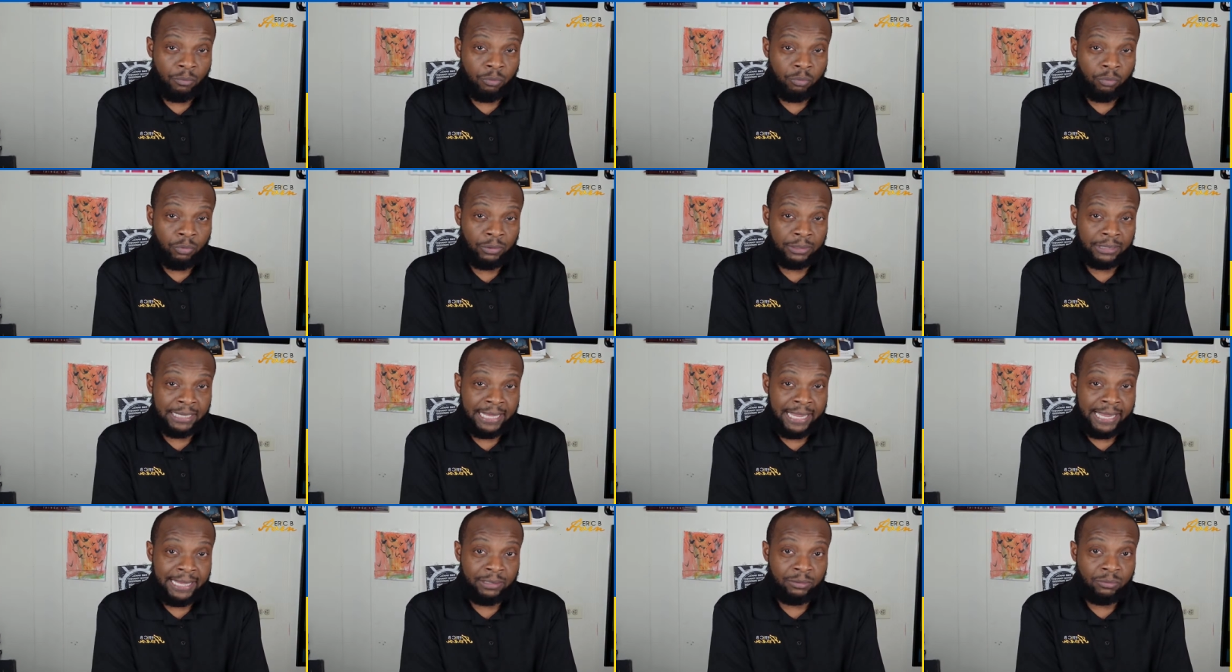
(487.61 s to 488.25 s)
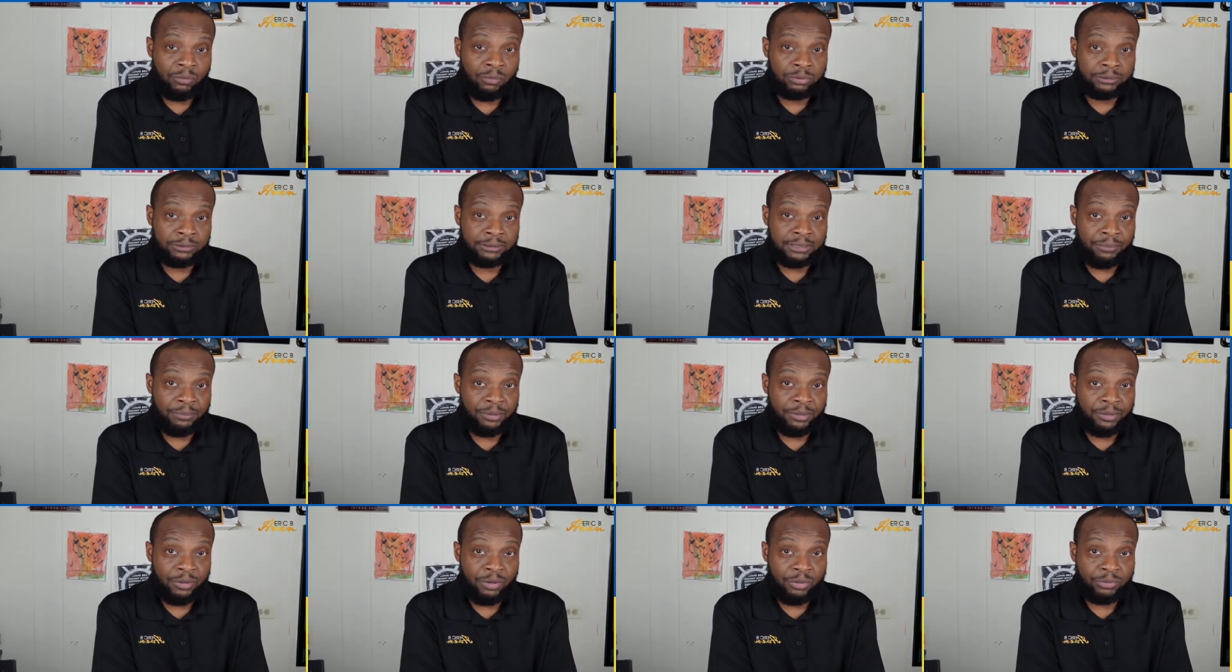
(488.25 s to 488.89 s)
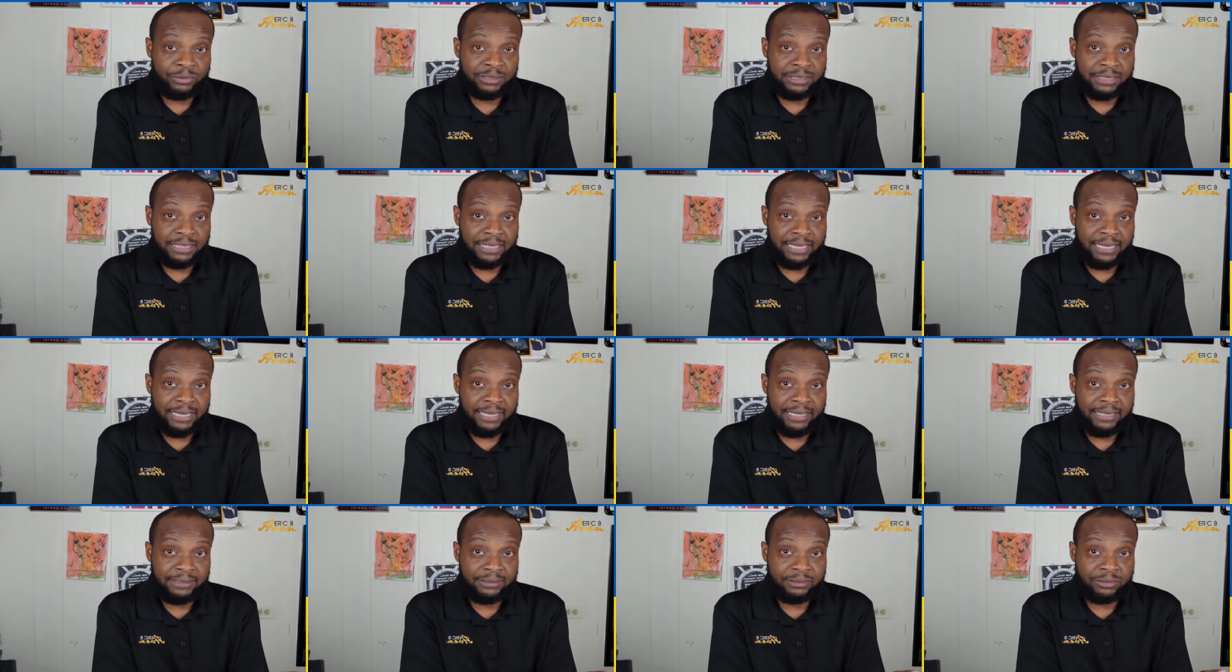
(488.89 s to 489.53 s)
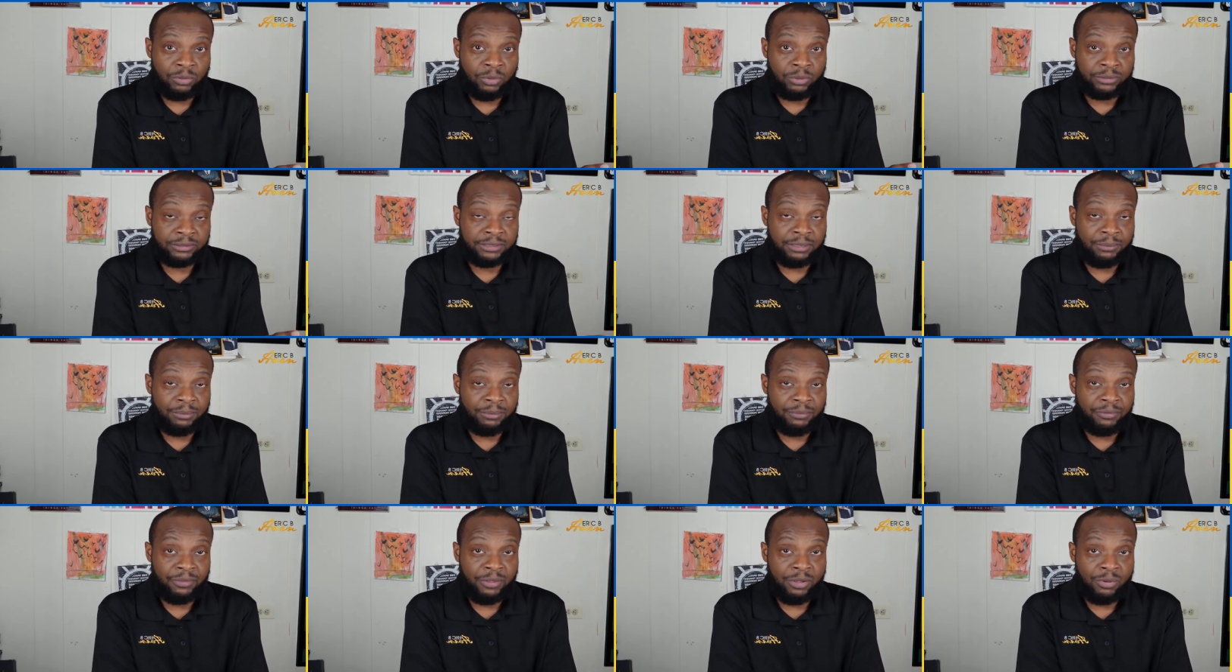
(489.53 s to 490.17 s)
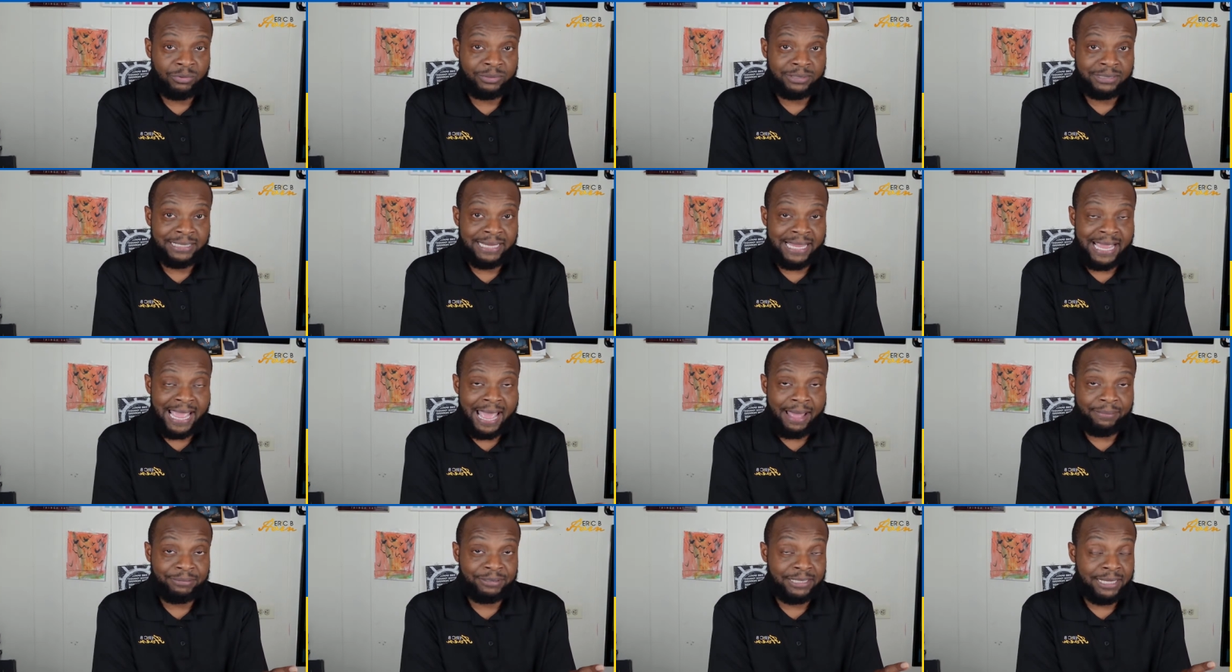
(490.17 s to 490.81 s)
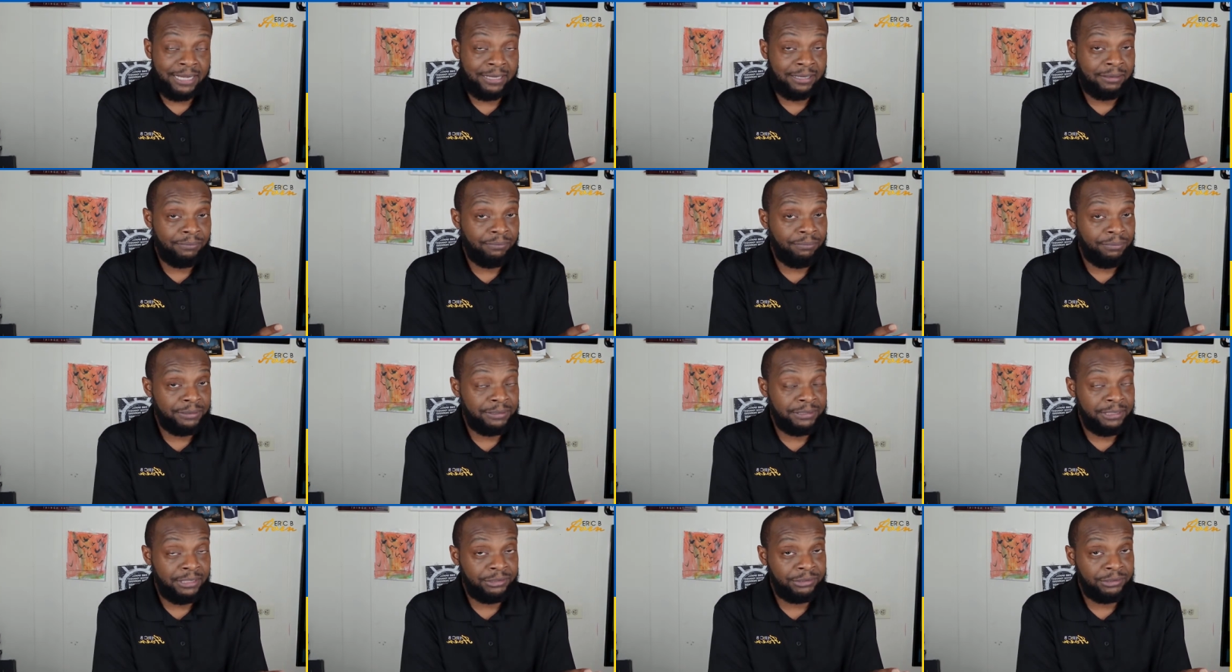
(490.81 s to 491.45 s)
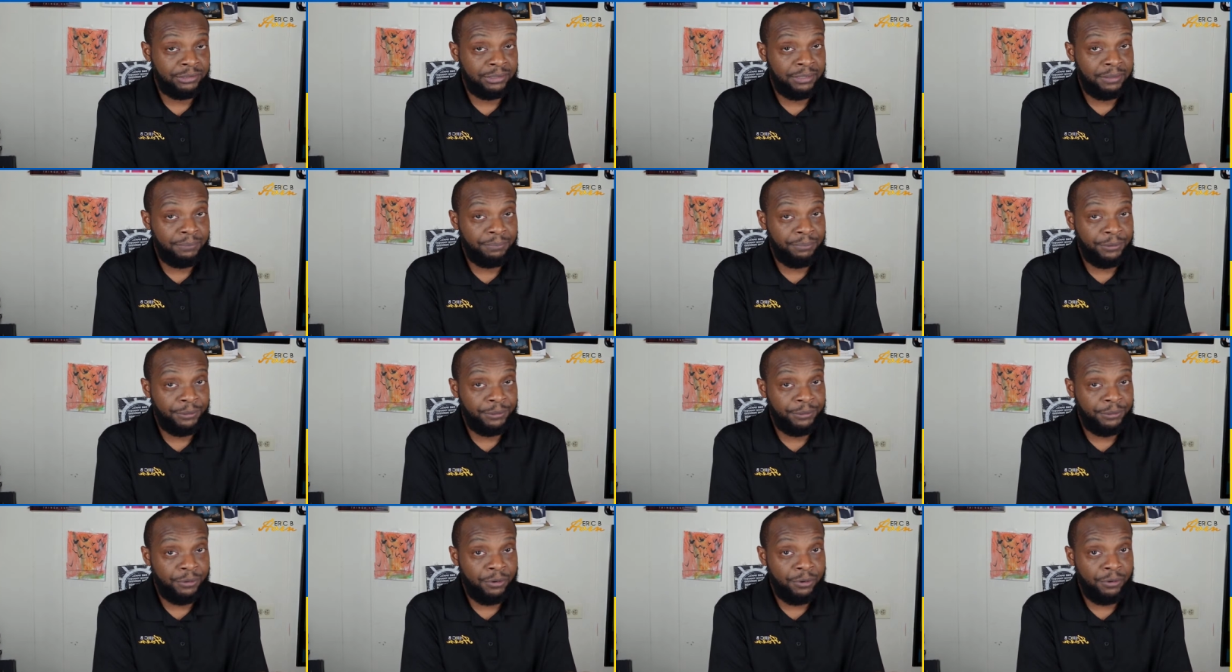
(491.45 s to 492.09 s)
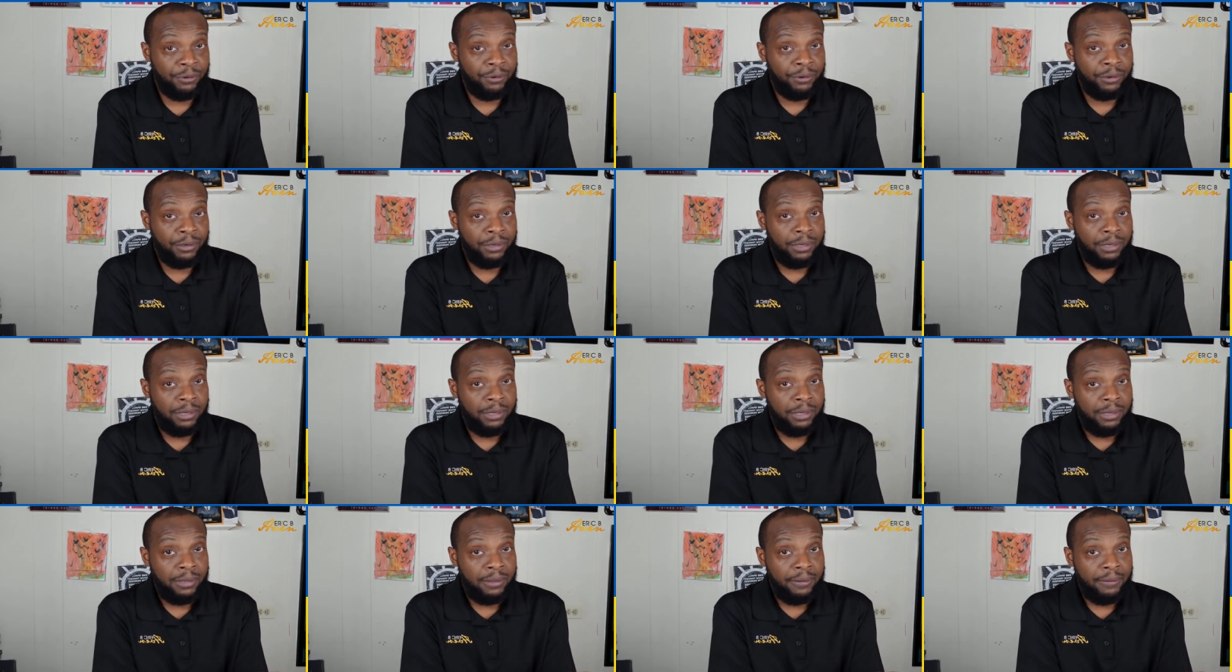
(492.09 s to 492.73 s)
relate with some of those things or some of those gaps that could potentially put your